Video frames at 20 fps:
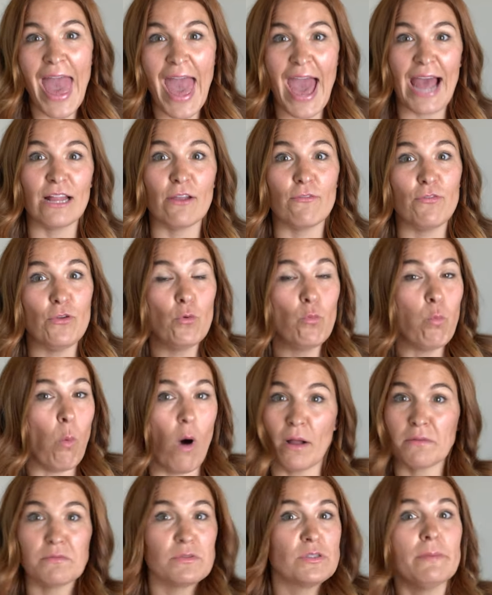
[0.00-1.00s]
And if you
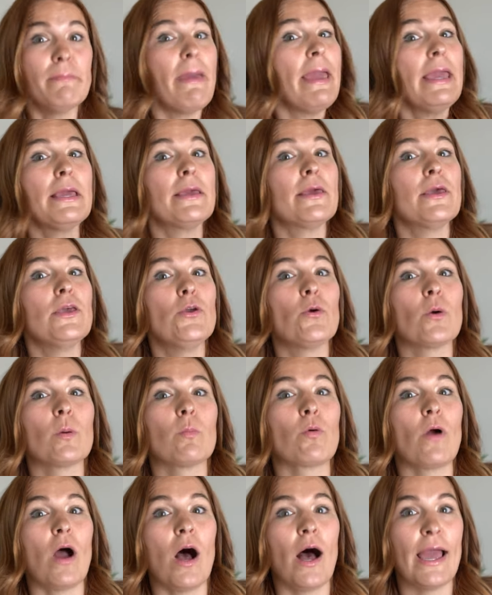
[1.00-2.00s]
want to make your
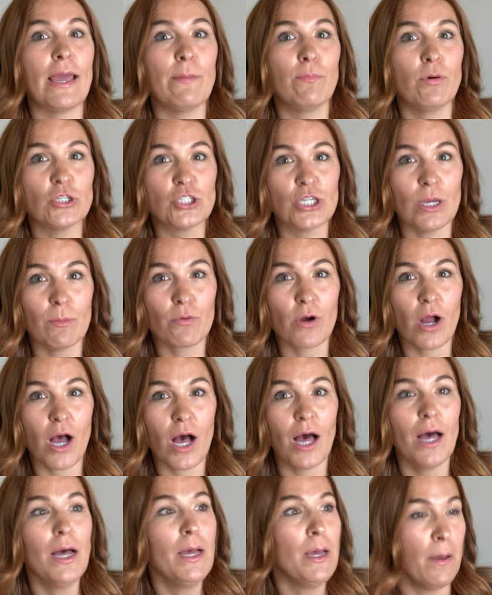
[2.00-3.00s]
bra a push-up
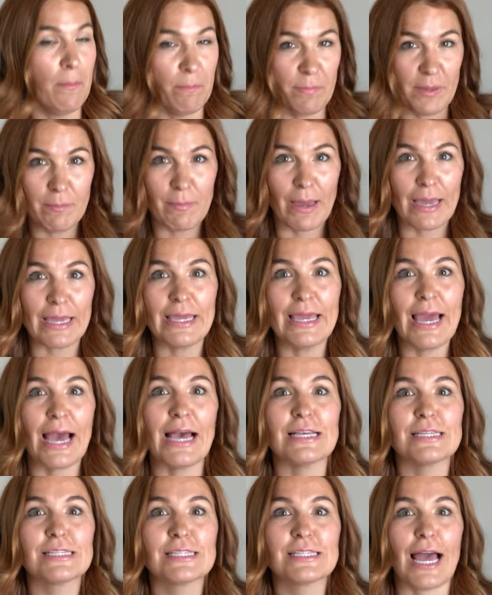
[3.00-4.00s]
bra, be my
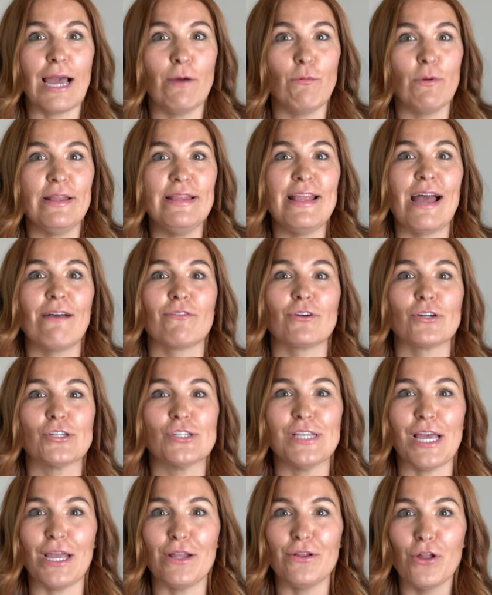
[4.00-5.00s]
guest. I would never
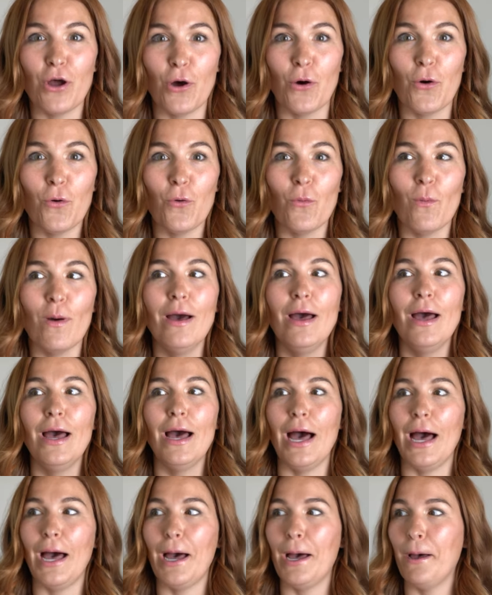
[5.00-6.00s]
say no.
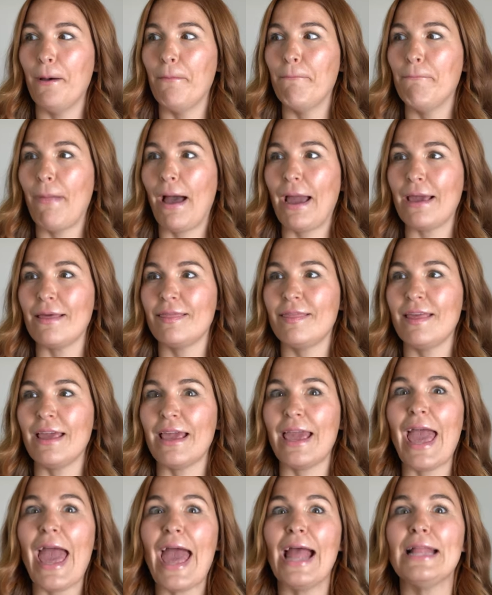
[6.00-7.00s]
Um, I
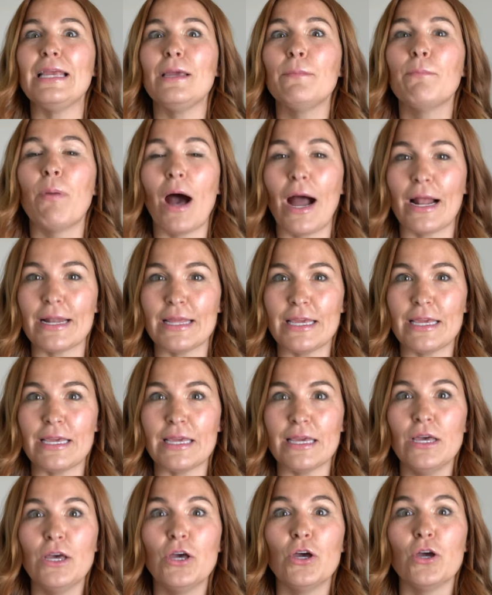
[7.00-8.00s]
think
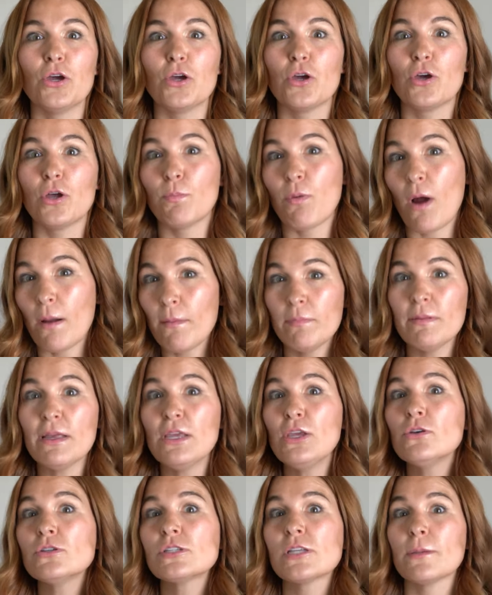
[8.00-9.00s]
anybody could probably
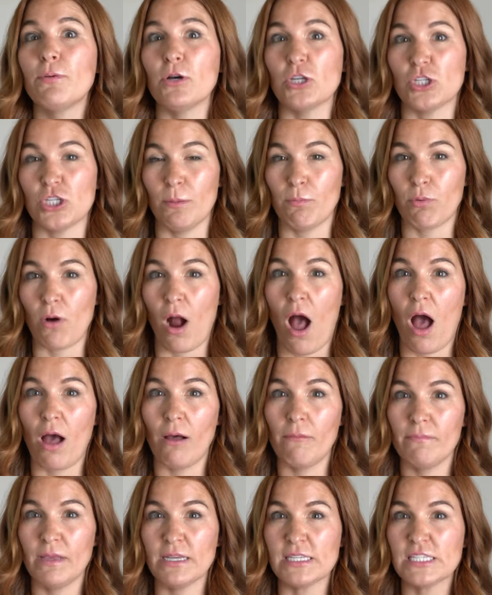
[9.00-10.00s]
use a push-up bra,
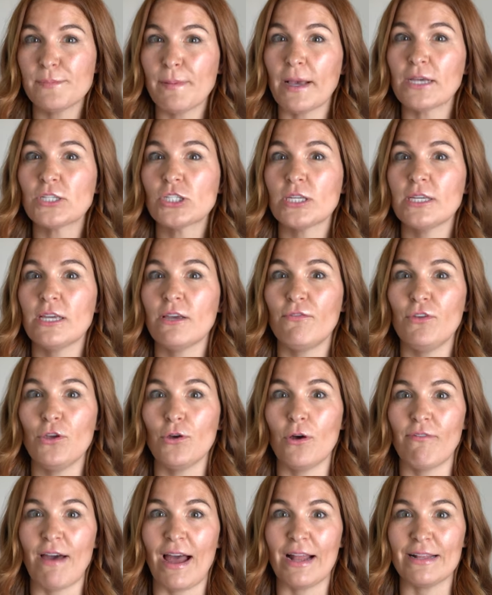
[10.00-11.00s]
especially if you
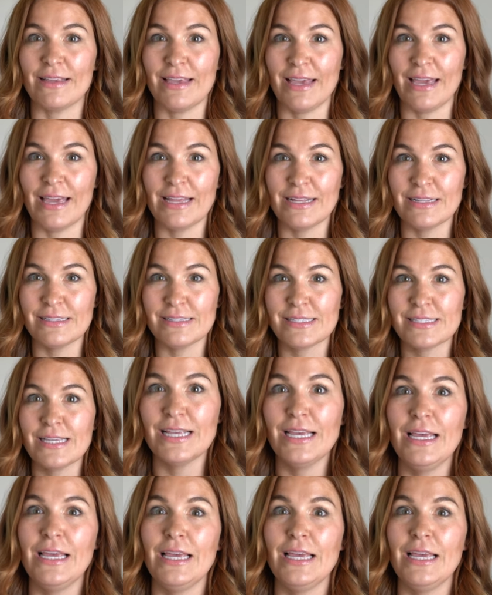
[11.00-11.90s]
have had kids.